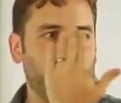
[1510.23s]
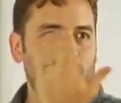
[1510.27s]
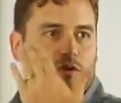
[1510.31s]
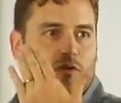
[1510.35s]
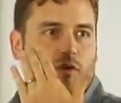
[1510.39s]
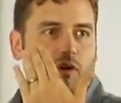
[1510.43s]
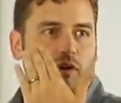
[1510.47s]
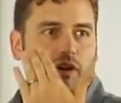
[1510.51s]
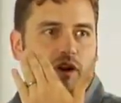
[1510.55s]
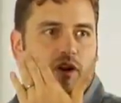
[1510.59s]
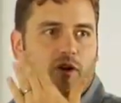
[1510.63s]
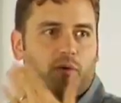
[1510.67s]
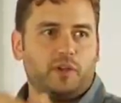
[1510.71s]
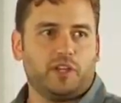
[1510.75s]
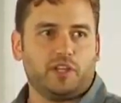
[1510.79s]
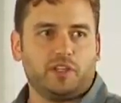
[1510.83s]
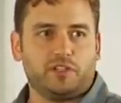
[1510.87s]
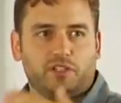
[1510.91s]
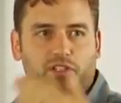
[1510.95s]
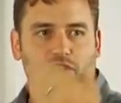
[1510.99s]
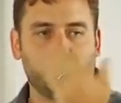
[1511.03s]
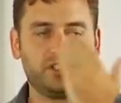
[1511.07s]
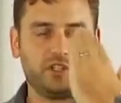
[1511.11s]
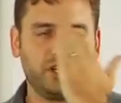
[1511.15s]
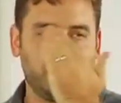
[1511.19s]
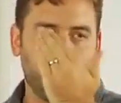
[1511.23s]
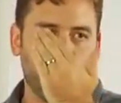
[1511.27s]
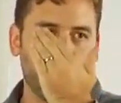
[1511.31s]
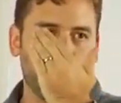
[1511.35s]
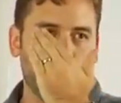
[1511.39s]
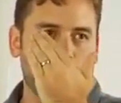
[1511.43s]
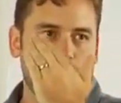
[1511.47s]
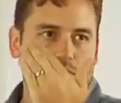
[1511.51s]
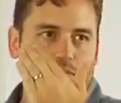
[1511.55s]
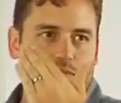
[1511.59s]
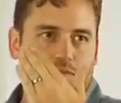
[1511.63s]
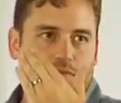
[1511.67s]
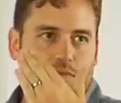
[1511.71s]
a URL. We can just
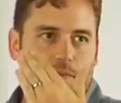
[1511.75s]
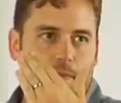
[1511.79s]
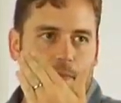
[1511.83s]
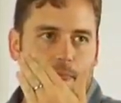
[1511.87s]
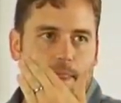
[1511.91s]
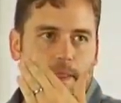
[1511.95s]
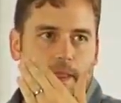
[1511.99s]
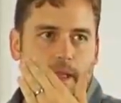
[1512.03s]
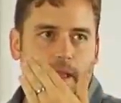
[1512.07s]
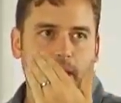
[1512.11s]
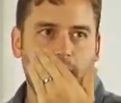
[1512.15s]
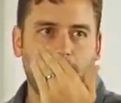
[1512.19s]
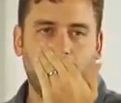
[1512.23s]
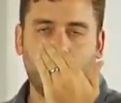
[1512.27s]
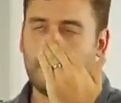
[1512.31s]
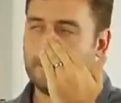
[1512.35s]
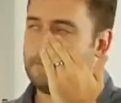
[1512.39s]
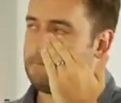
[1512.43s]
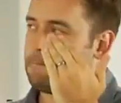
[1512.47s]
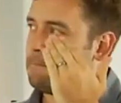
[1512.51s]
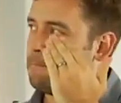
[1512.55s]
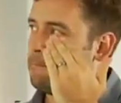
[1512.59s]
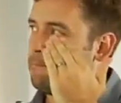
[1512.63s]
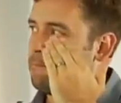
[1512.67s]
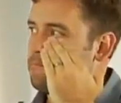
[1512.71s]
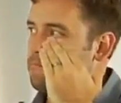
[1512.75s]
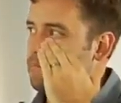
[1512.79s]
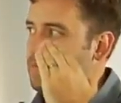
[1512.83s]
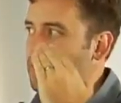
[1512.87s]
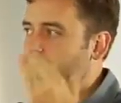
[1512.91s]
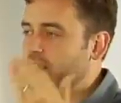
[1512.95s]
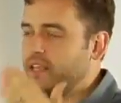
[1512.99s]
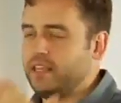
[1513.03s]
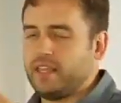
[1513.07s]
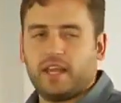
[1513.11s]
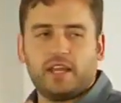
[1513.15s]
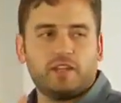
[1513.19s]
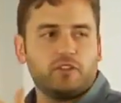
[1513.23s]
go and
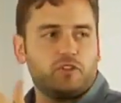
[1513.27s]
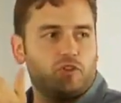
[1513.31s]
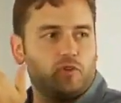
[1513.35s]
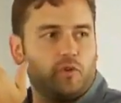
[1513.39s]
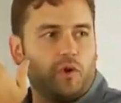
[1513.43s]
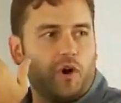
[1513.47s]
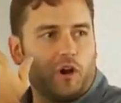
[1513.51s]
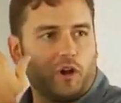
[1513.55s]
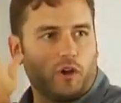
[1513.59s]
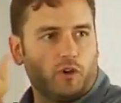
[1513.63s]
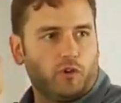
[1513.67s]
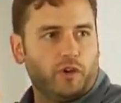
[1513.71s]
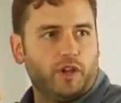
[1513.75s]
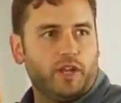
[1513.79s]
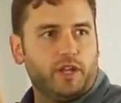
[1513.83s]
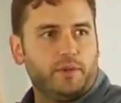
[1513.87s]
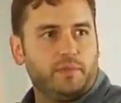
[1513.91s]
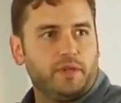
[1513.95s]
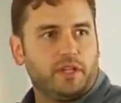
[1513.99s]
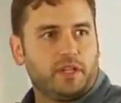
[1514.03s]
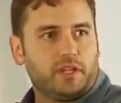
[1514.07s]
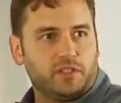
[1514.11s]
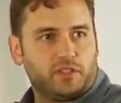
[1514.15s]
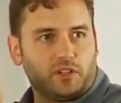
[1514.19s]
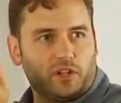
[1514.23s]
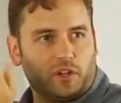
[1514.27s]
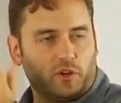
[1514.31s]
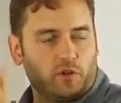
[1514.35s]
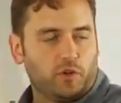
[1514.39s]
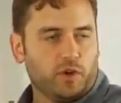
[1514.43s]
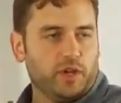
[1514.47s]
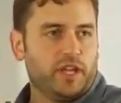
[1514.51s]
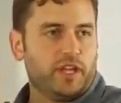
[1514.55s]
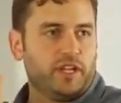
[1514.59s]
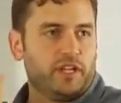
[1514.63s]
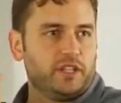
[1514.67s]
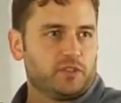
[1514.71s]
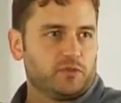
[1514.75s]
get to our grid, because our
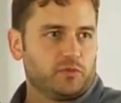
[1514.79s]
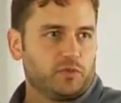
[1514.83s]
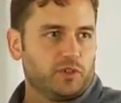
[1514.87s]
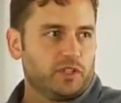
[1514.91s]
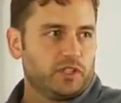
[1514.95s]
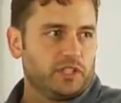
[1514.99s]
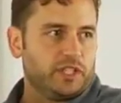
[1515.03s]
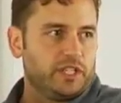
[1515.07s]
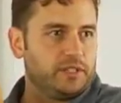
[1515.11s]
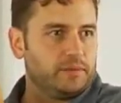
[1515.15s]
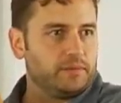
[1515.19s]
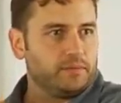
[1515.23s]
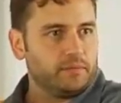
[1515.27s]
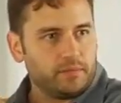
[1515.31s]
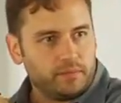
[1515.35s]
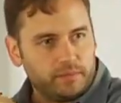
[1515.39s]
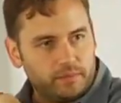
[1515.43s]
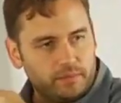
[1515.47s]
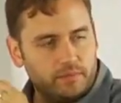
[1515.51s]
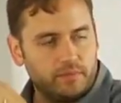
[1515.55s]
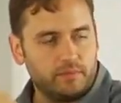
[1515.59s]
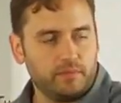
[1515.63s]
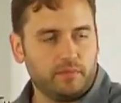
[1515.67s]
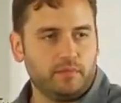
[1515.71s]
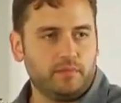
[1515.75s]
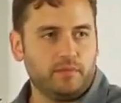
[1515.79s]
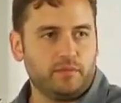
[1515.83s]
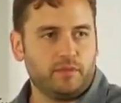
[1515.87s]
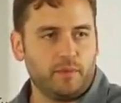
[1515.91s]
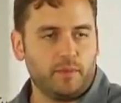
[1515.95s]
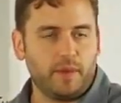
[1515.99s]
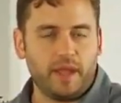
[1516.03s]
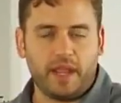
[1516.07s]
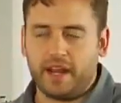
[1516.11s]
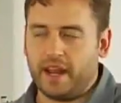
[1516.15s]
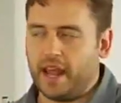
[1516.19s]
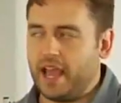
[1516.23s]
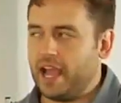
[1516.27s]
grid is really the
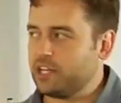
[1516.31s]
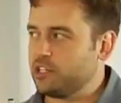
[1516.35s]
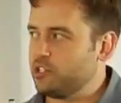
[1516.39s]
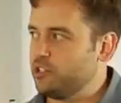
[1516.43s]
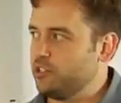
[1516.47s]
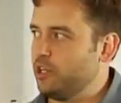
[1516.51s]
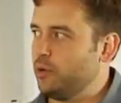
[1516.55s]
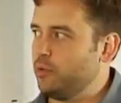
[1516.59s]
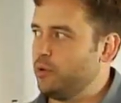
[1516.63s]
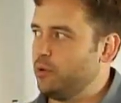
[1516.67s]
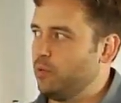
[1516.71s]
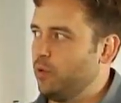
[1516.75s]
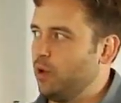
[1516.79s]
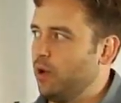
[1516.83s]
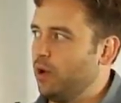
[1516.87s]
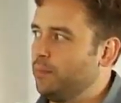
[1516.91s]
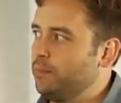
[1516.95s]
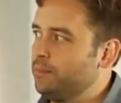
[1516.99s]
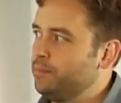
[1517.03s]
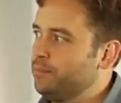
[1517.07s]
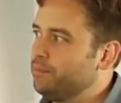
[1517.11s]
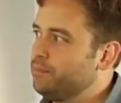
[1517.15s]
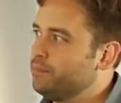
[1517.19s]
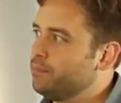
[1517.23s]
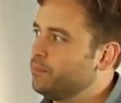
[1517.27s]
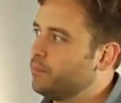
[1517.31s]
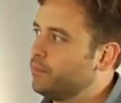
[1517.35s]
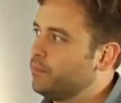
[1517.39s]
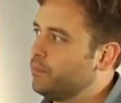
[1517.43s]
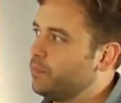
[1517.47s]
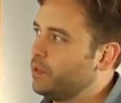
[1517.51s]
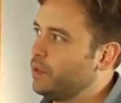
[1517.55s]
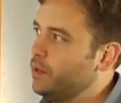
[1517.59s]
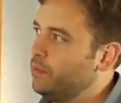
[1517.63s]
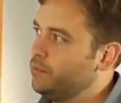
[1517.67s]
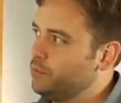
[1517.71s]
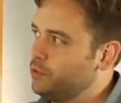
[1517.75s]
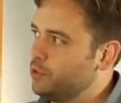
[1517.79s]
main action that we want.
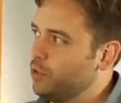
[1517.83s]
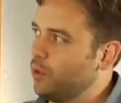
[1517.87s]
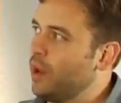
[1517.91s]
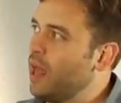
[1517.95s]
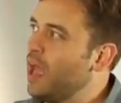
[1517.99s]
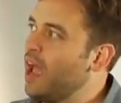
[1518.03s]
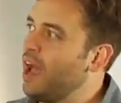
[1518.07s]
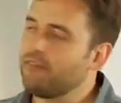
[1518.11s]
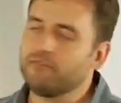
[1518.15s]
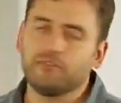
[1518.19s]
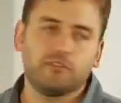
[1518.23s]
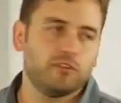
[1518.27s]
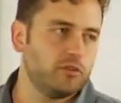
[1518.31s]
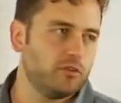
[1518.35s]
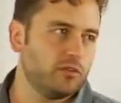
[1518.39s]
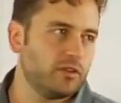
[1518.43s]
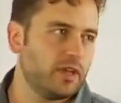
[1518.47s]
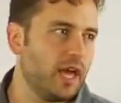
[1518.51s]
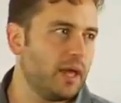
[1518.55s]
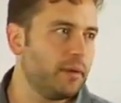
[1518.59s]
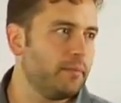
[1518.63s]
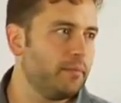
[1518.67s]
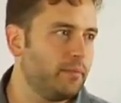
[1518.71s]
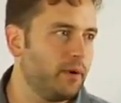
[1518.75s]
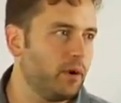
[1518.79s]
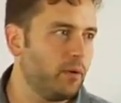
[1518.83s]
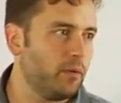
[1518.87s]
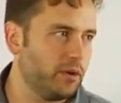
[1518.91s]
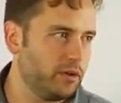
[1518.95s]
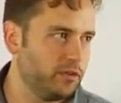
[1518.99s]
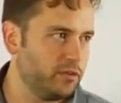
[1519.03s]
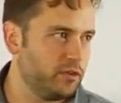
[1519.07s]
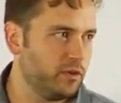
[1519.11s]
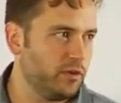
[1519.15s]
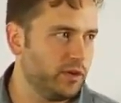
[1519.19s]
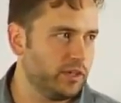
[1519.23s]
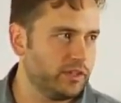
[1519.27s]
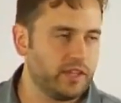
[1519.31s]
Don't have to do that, but we're
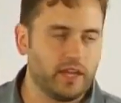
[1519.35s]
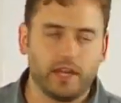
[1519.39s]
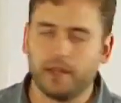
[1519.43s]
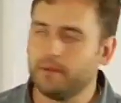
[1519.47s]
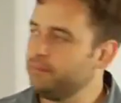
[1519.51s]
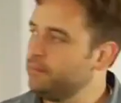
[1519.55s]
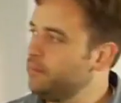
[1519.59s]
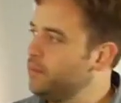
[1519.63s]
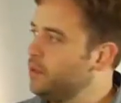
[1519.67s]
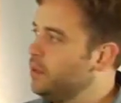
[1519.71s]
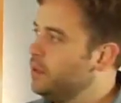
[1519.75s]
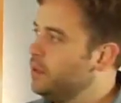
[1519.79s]
doing that